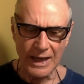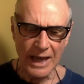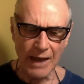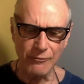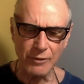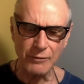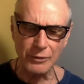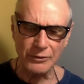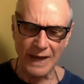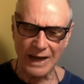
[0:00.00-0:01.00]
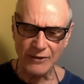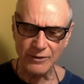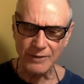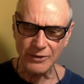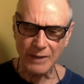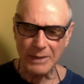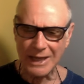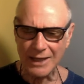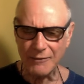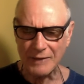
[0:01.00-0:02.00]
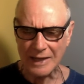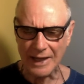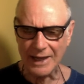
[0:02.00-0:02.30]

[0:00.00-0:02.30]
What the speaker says: After a few seconds of this, I begin to feel like